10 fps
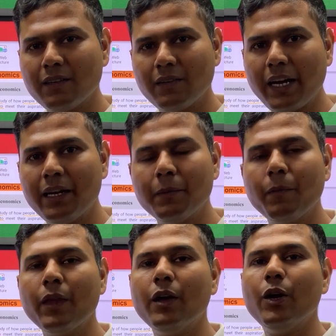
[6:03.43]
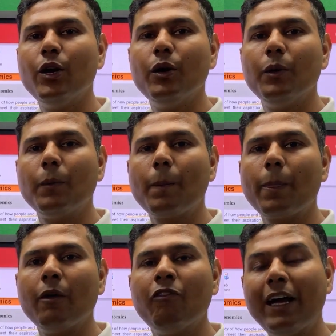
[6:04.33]
right?
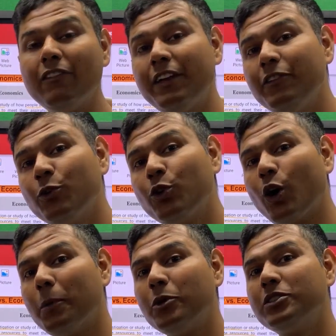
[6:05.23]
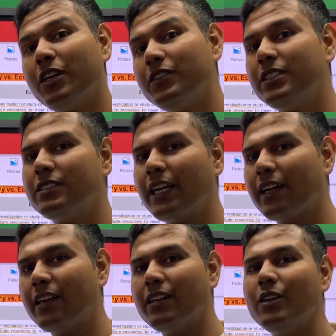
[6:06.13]
While when you talk about services
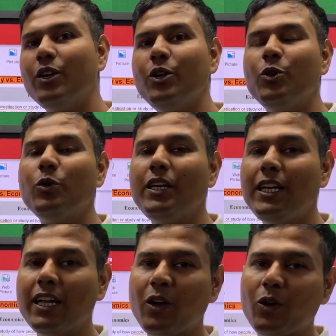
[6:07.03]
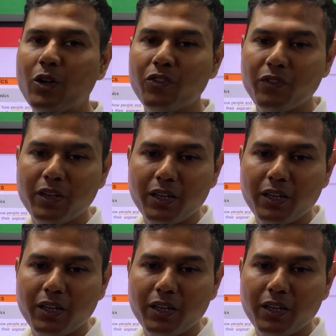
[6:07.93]
sector, you need a lot of